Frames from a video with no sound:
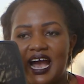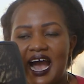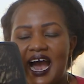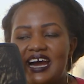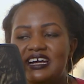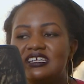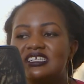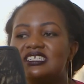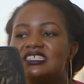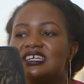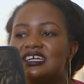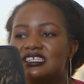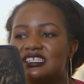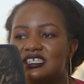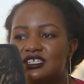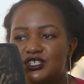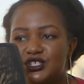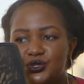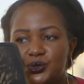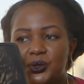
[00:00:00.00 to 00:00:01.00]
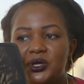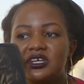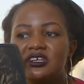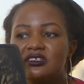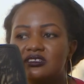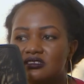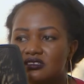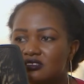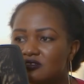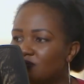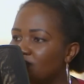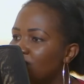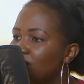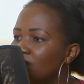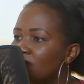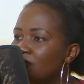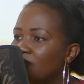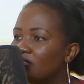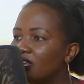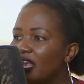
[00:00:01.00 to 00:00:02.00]
I started to heal.
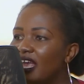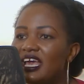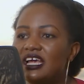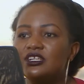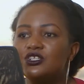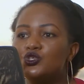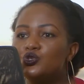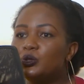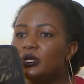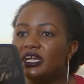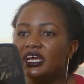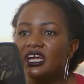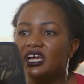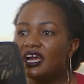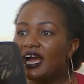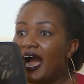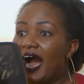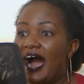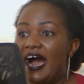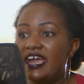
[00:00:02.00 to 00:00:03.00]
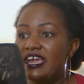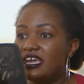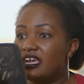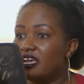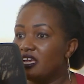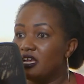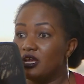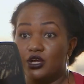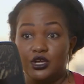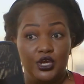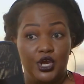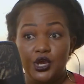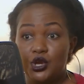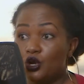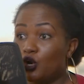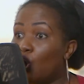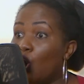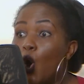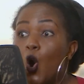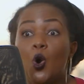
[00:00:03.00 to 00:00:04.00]
And today
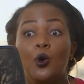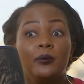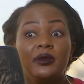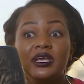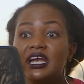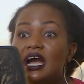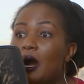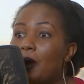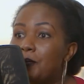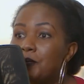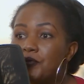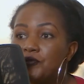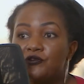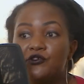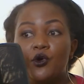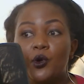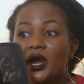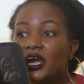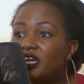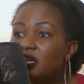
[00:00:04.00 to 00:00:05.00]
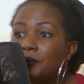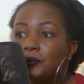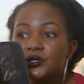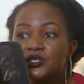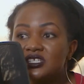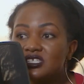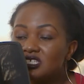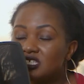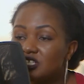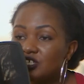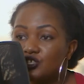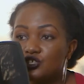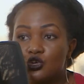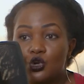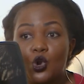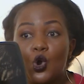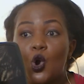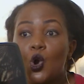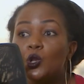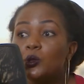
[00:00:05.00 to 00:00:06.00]
call me up for any
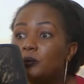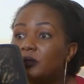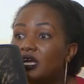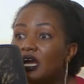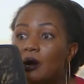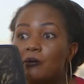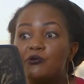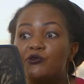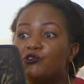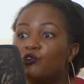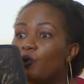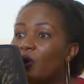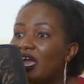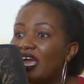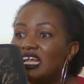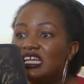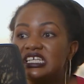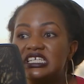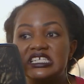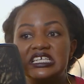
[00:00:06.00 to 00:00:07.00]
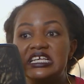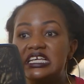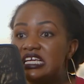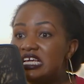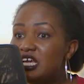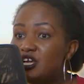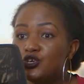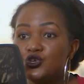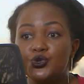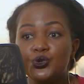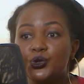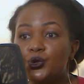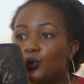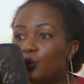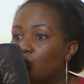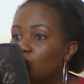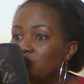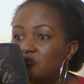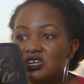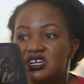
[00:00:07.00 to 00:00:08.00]
presentation, call me up for any,
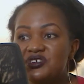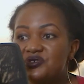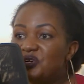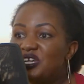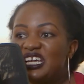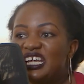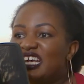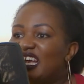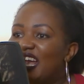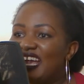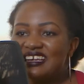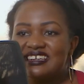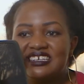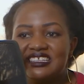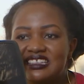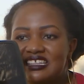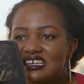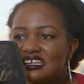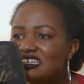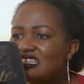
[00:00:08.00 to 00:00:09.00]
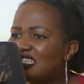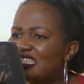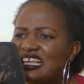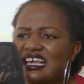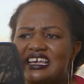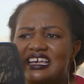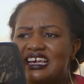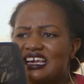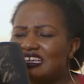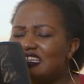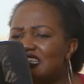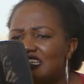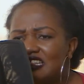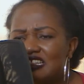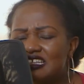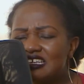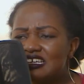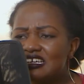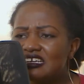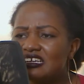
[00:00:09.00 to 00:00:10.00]
reading anything, saying
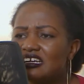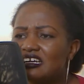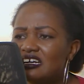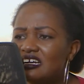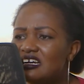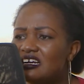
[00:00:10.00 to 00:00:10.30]
anything,